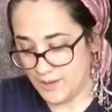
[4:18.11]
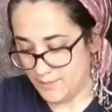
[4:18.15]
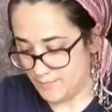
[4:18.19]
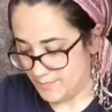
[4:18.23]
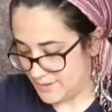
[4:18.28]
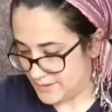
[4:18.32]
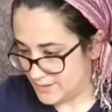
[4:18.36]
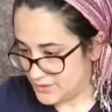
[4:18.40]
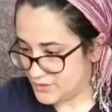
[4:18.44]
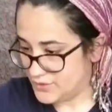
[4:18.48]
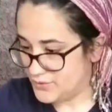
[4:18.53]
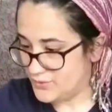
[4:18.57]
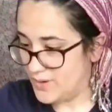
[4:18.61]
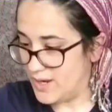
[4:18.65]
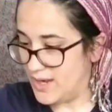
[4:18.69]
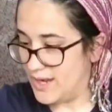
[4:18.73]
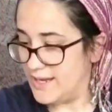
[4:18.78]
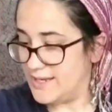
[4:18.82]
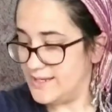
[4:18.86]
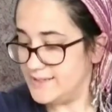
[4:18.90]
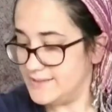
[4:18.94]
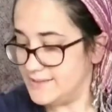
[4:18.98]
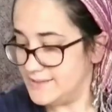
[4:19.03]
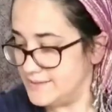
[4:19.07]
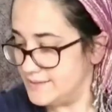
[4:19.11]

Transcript: My 2 eyes.